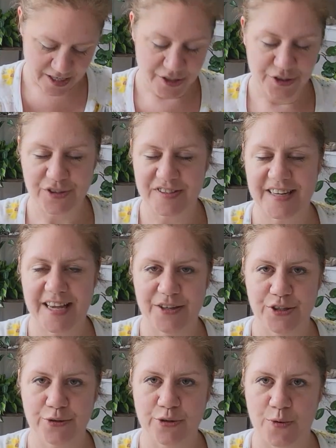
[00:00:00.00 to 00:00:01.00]

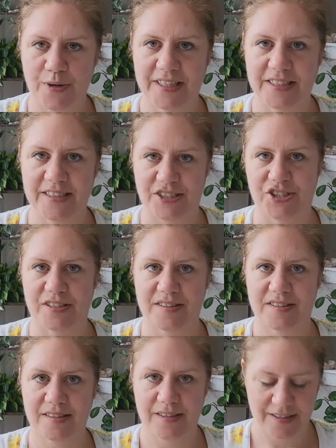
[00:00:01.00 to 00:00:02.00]
understand your growing
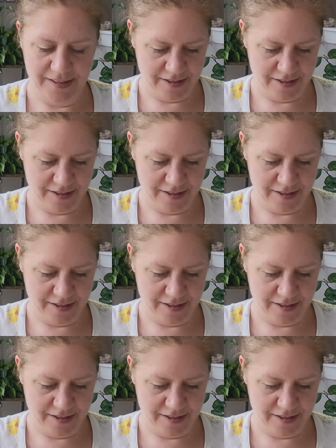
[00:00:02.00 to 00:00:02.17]
conditions.